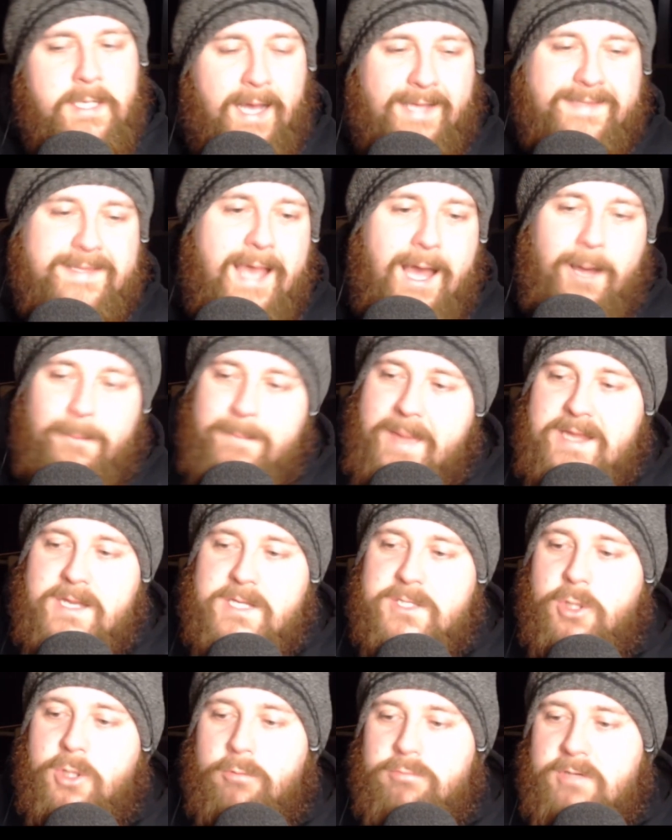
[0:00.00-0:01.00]
I think
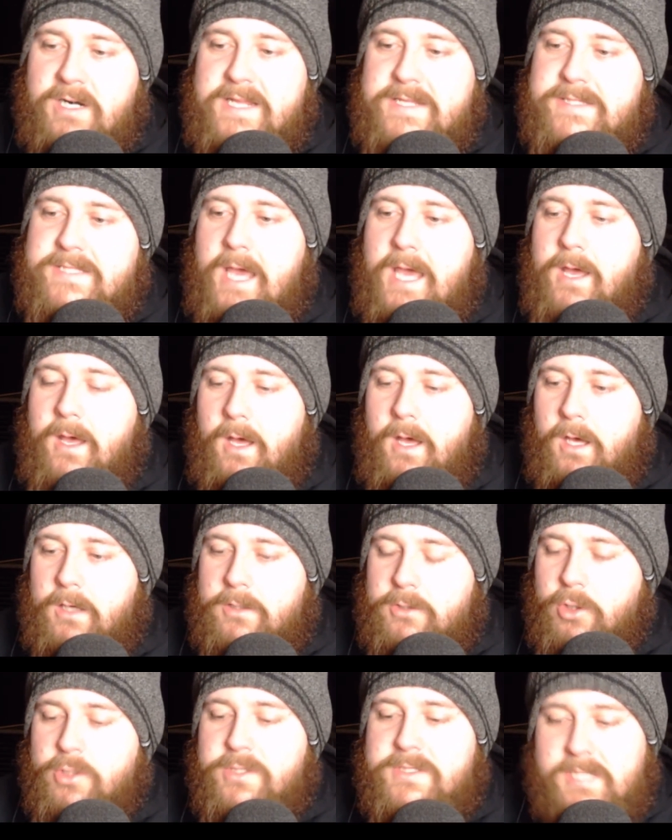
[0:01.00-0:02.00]
Almeida's got really
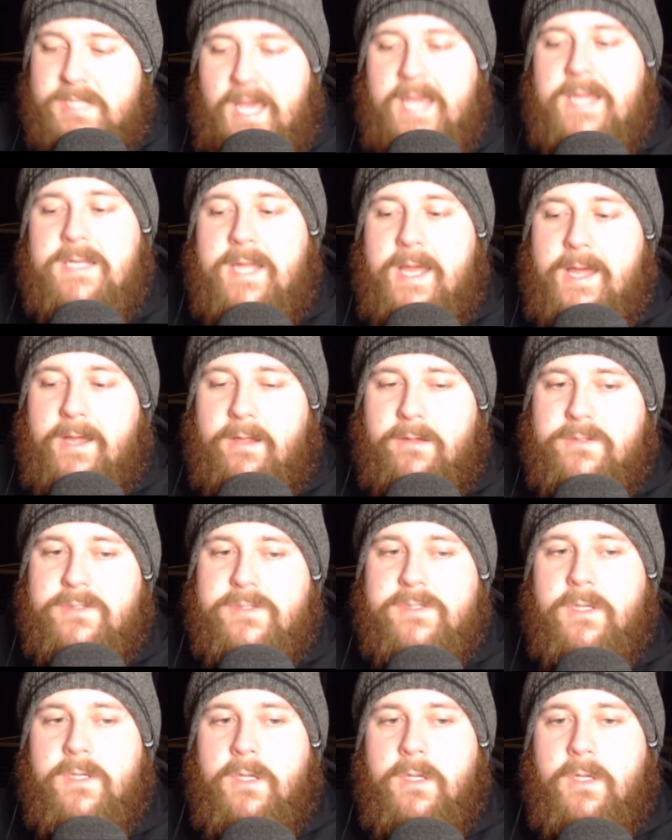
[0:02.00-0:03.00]
good
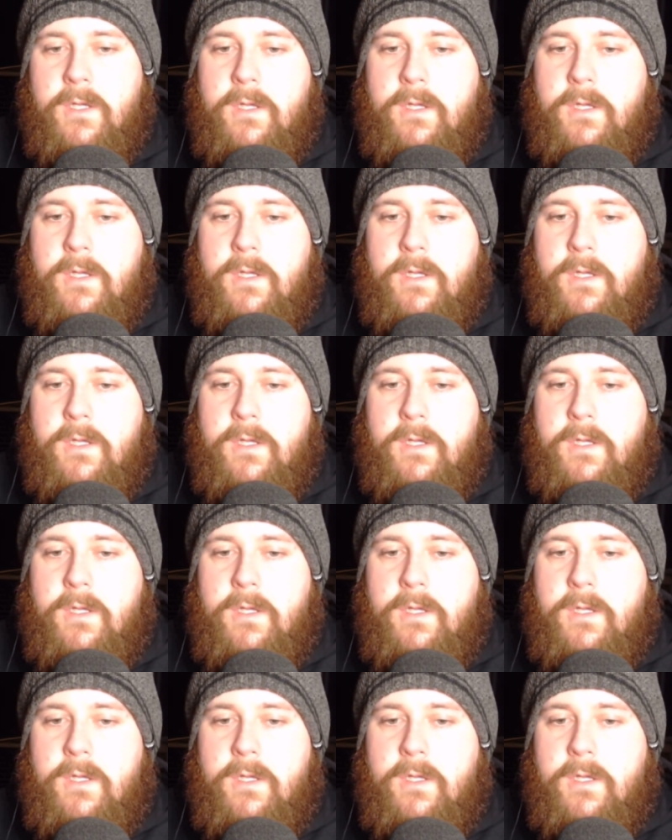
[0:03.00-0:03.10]
takedowns.